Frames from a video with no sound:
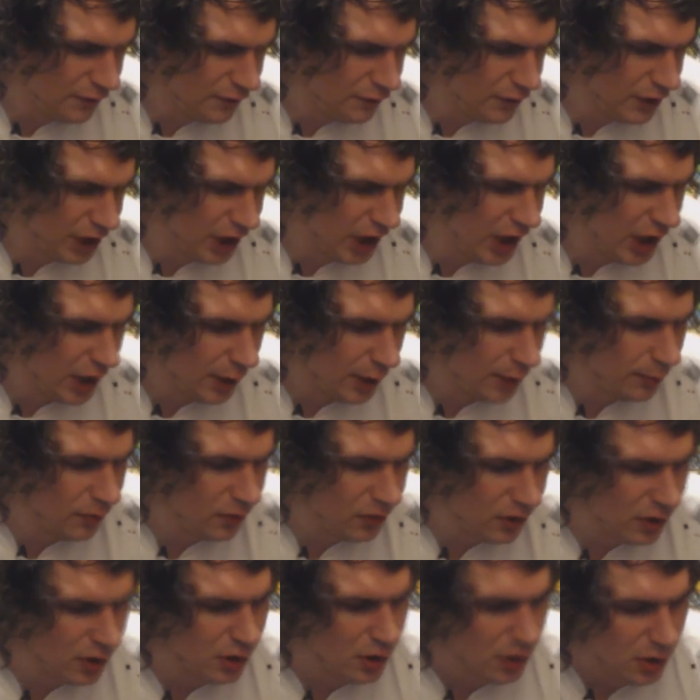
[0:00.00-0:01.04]
five for the
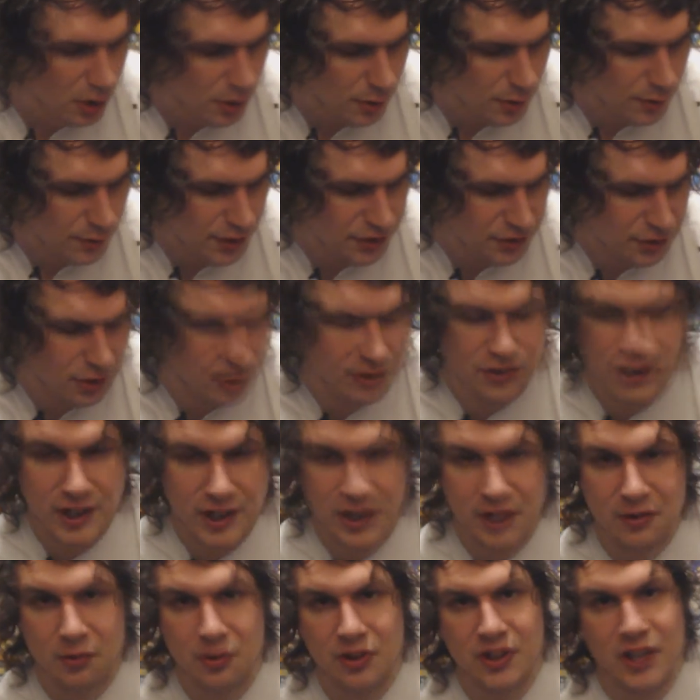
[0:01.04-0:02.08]
games. So I
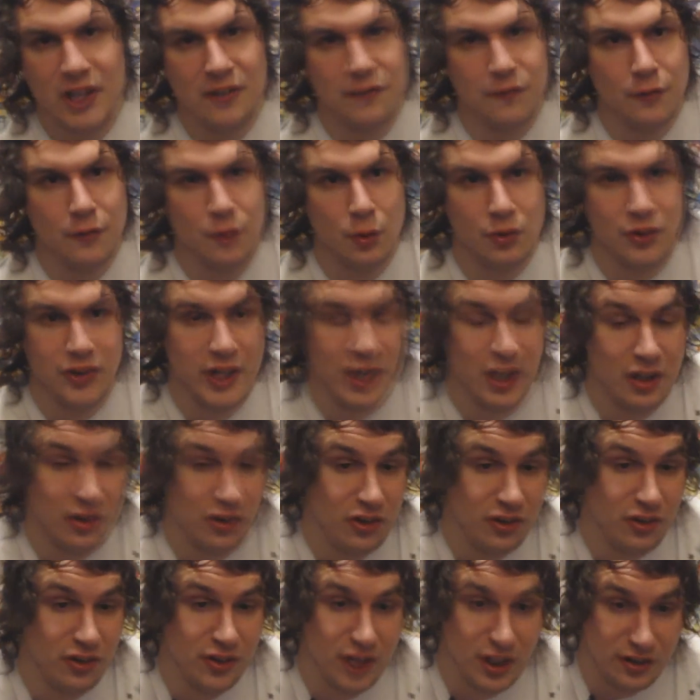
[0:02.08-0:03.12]
said, would you take
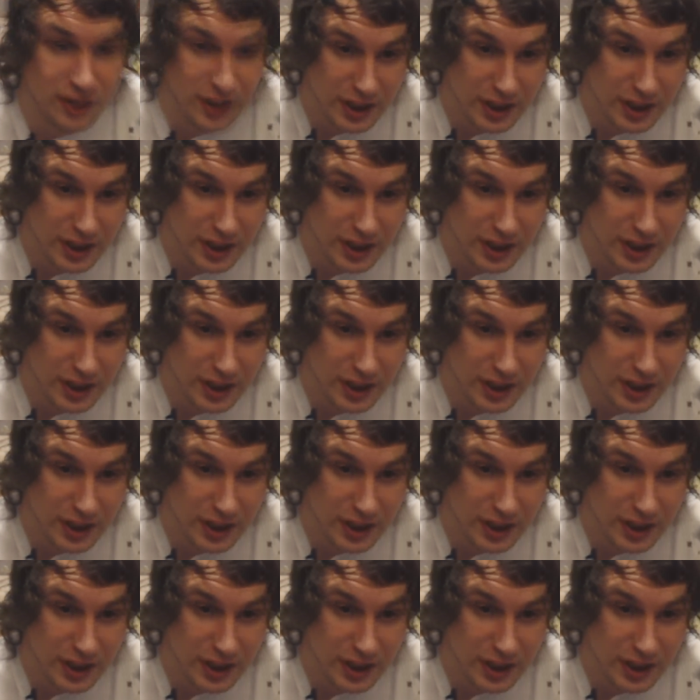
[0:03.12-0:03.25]
14? She